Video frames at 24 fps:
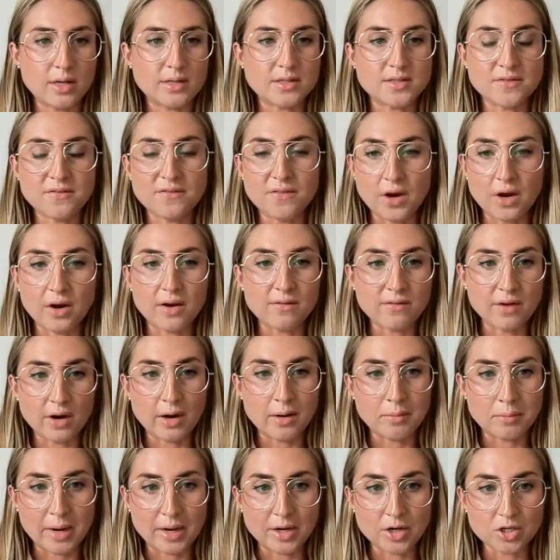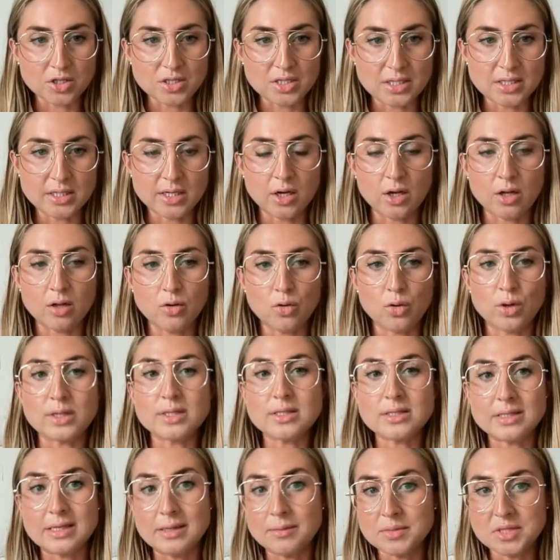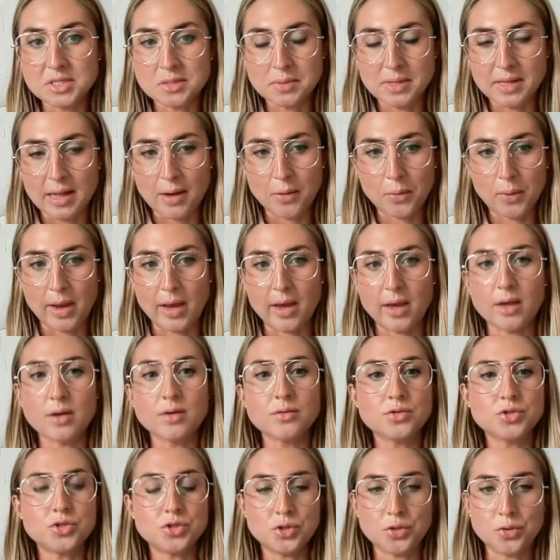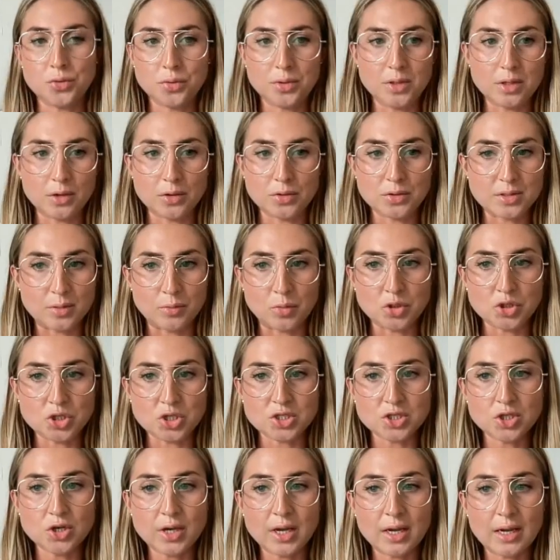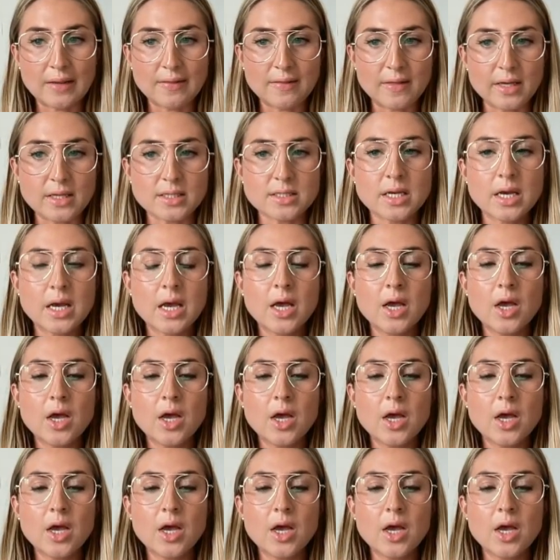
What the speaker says: it's a very, very minor detail, or it seems to be that way to, someone just looking at this.